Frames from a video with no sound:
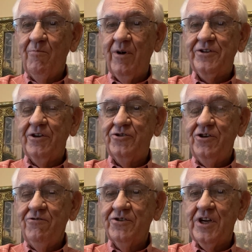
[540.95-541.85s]
But the
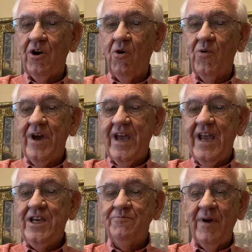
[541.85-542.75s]
Jews said, oh,
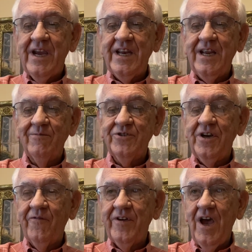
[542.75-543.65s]
he's making himself